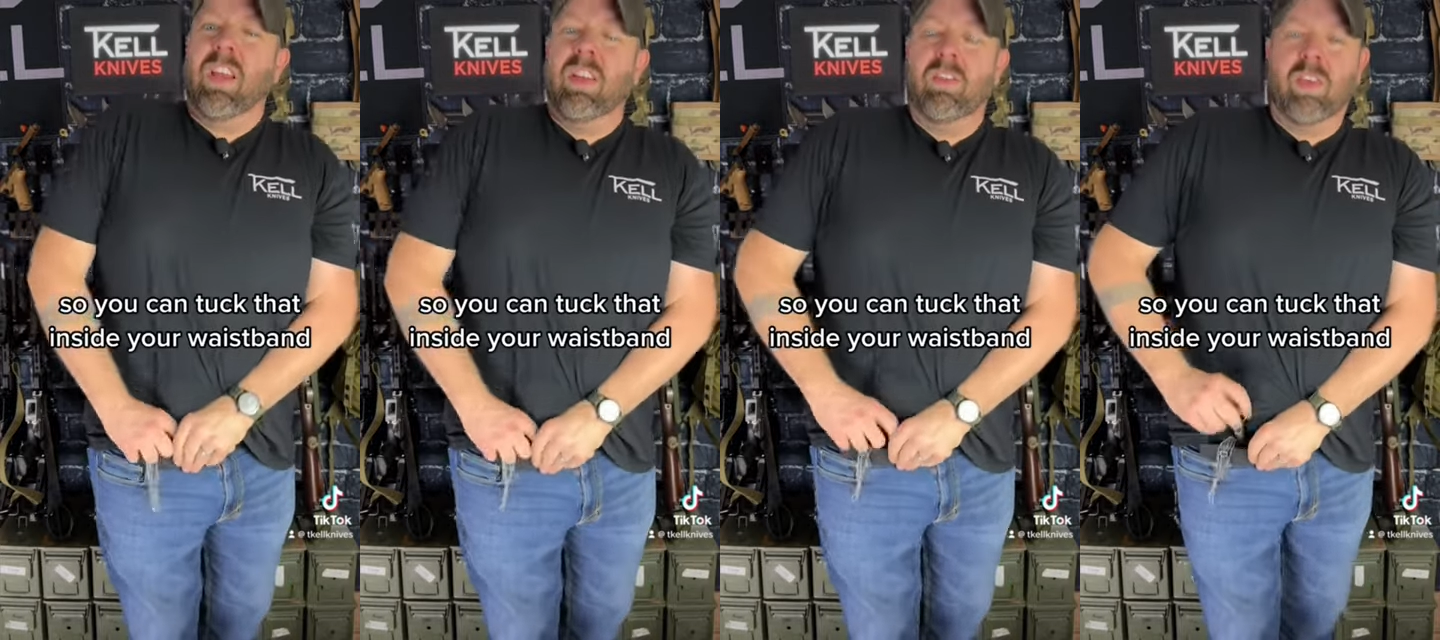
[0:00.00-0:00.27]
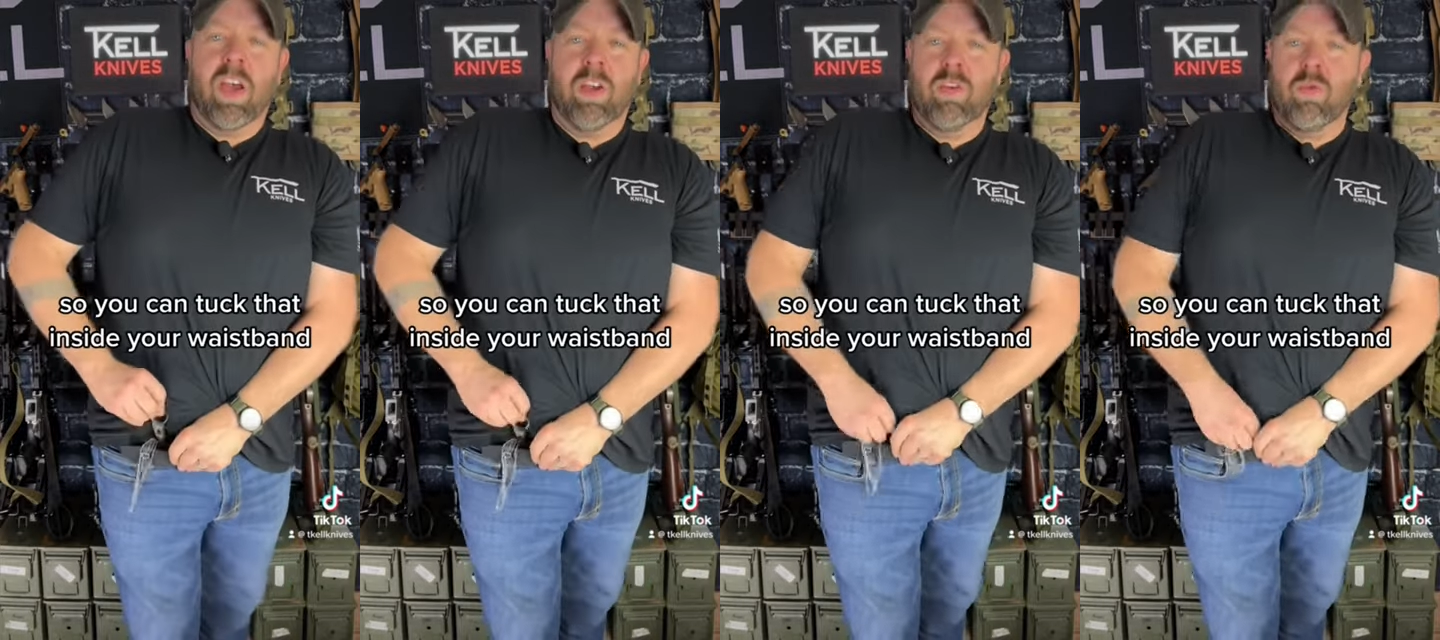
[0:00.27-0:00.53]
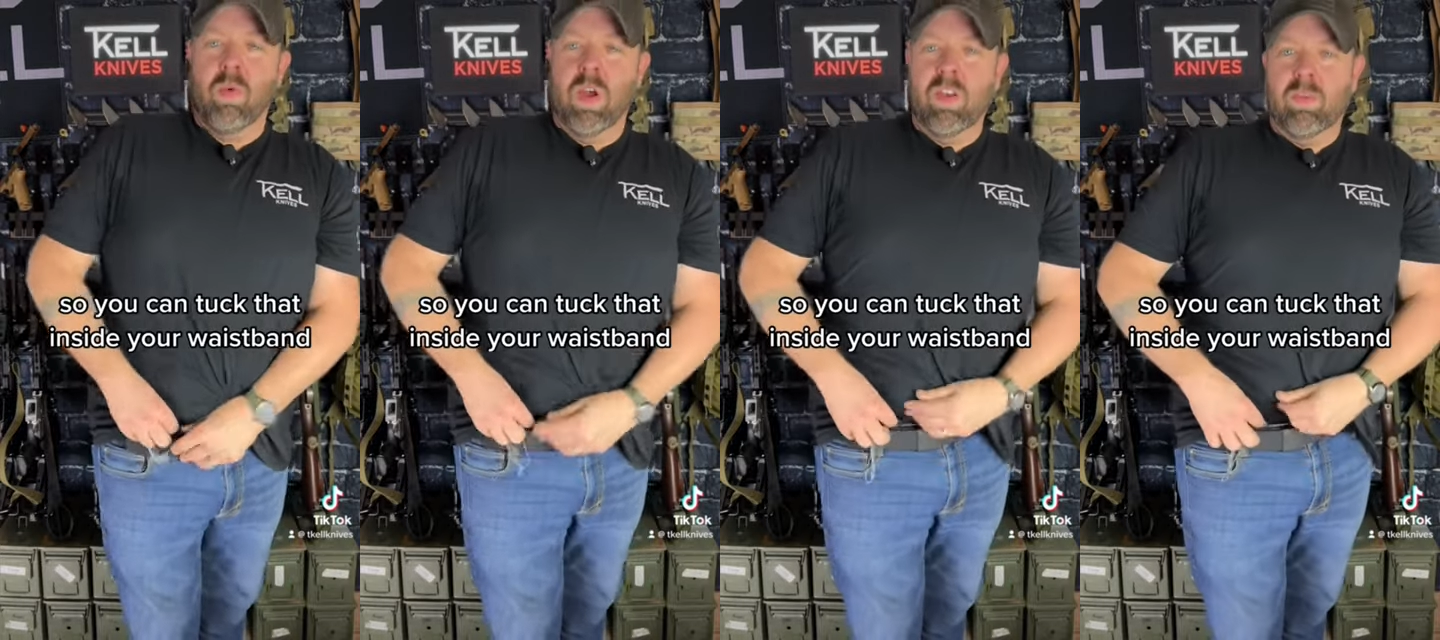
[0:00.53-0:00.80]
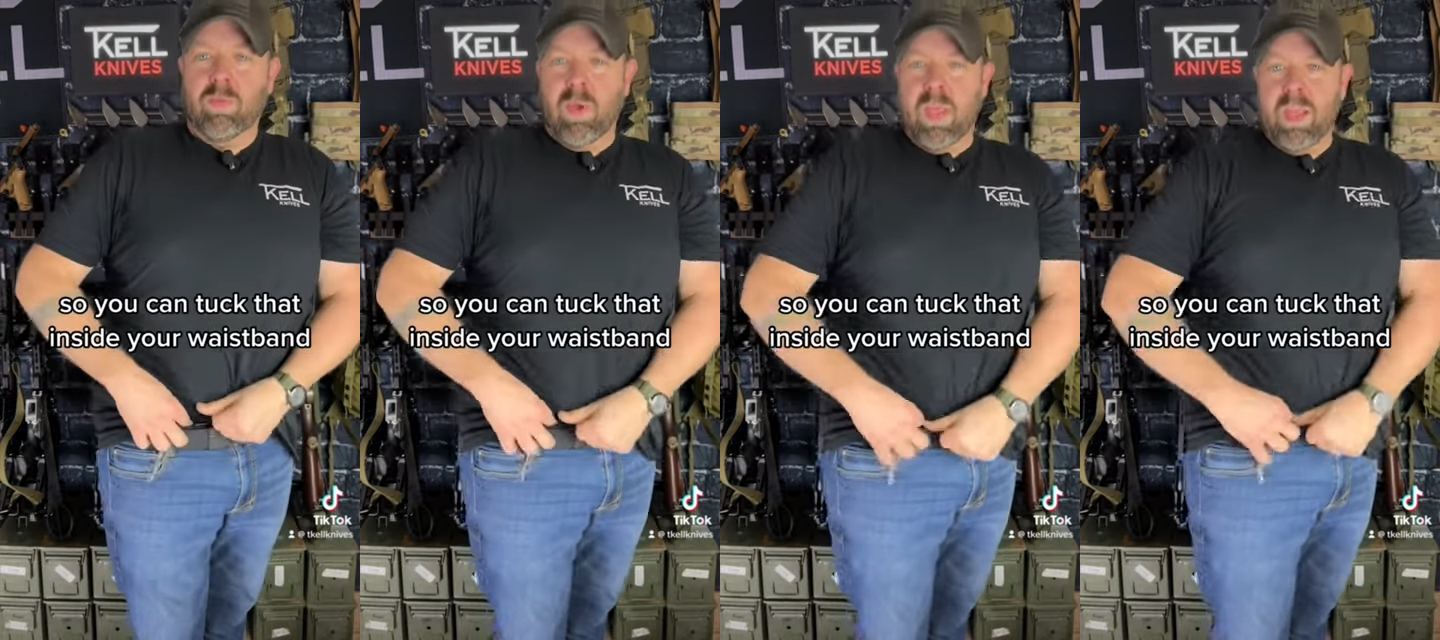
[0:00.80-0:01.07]
that inside your
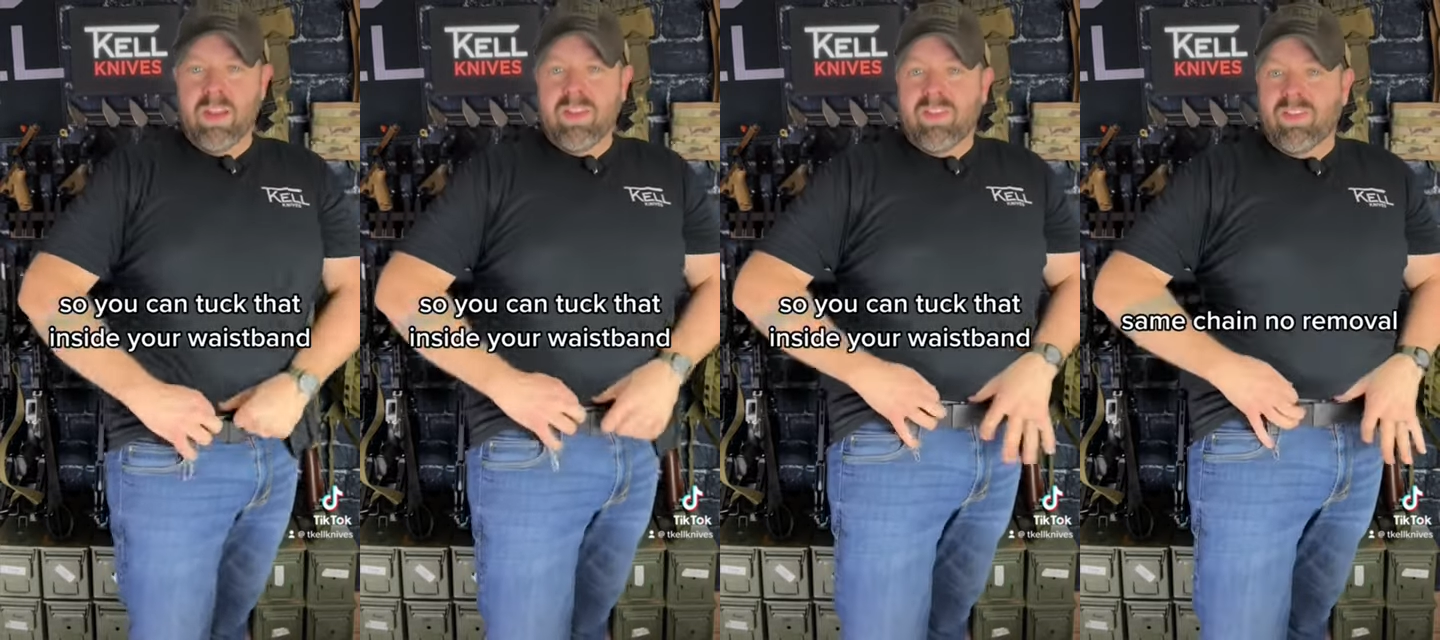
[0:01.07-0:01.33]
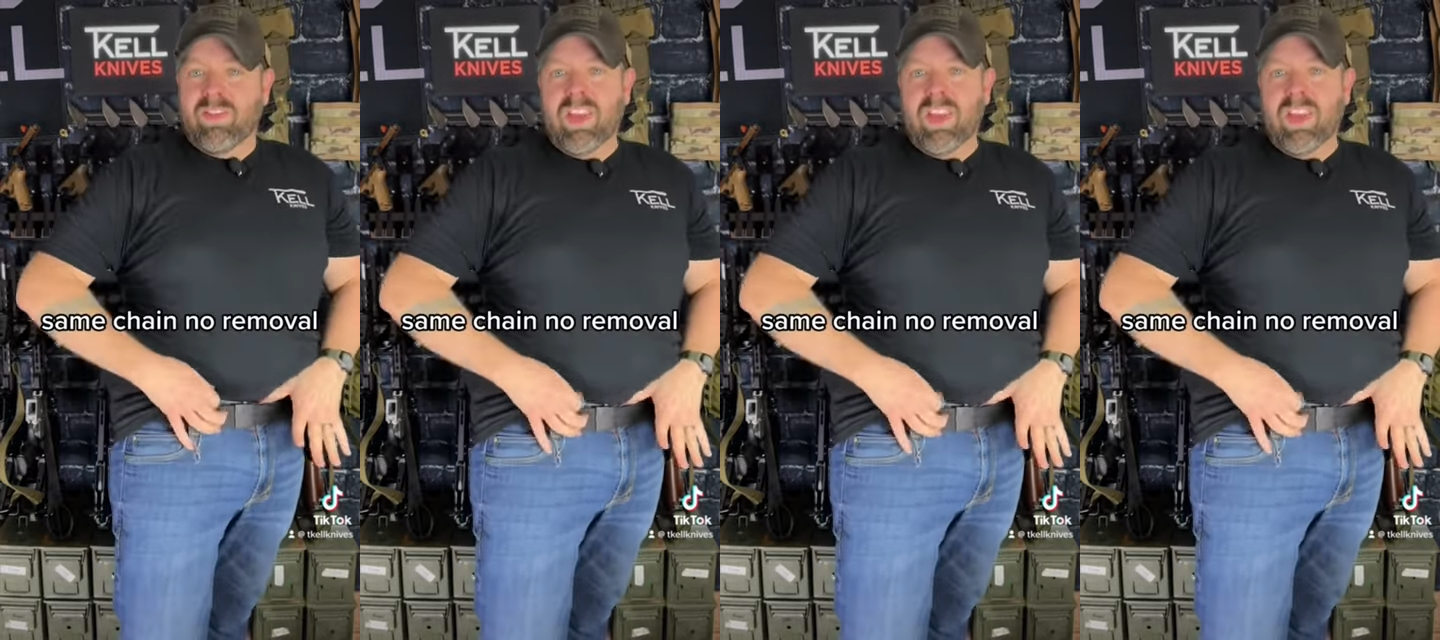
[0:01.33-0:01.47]
waistband.